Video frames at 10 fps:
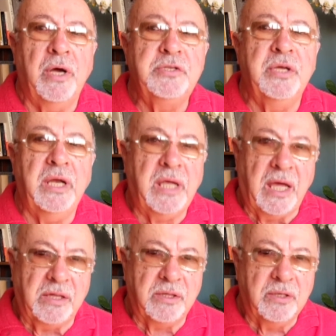watch it
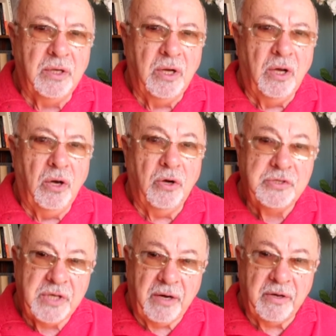again or
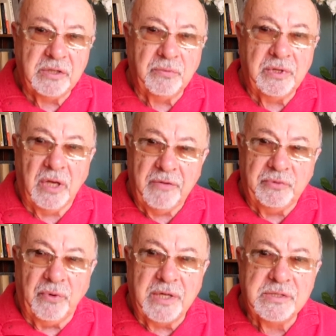share it with
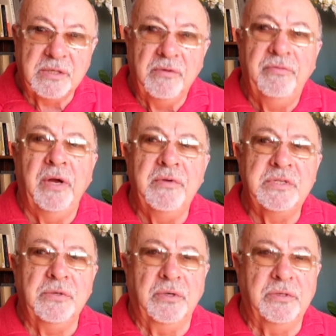loved ones very
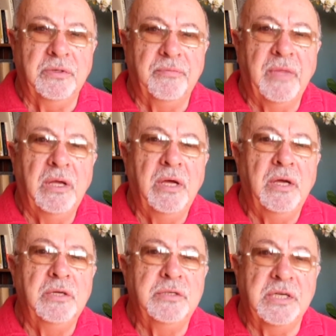soon.
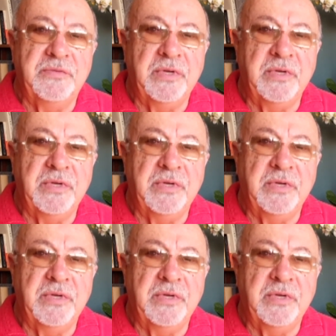Just